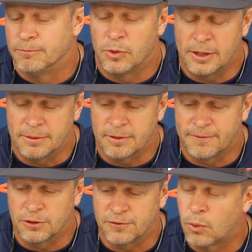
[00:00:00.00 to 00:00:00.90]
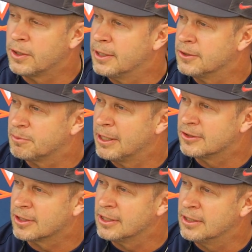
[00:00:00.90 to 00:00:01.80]
well, the first four years
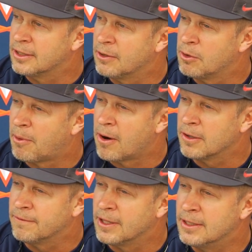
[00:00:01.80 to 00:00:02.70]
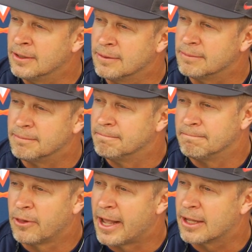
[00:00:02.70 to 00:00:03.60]
basically, and they were part of, they didn't
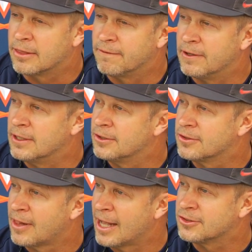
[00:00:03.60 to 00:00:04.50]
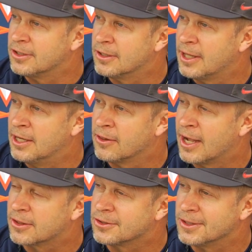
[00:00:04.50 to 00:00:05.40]
like the finish last year, and they didn't
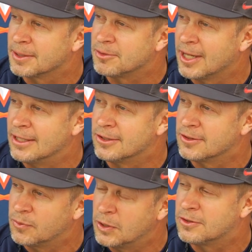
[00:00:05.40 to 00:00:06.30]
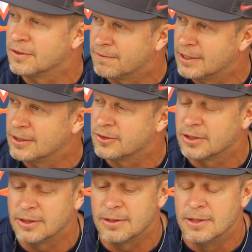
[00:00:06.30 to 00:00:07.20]
like the circumstances in which it finished,
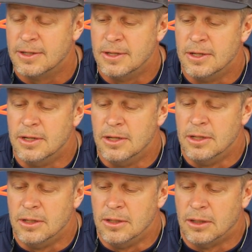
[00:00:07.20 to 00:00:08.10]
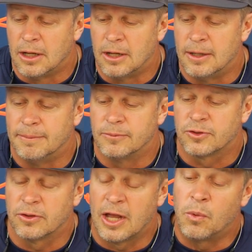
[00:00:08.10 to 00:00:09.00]
and um,
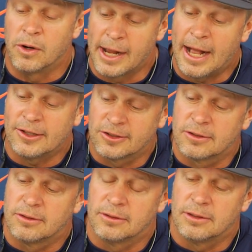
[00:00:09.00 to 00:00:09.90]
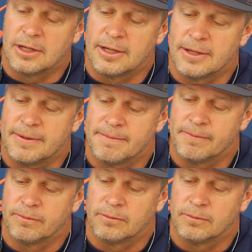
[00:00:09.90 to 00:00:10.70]
so they were asked, um,